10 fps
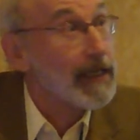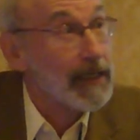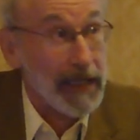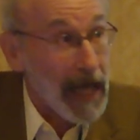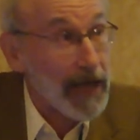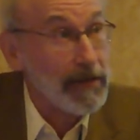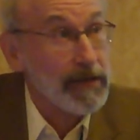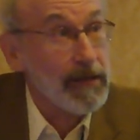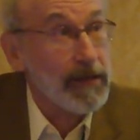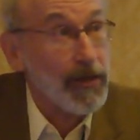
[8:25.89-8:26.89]
cannot
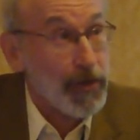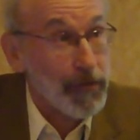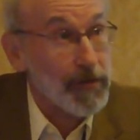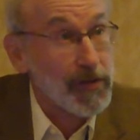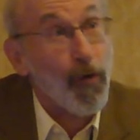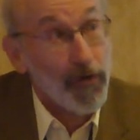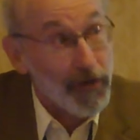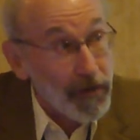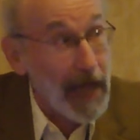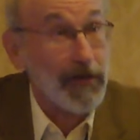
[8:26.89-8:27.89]
use or
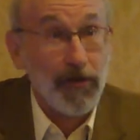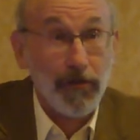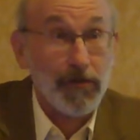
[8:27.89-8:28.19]
do not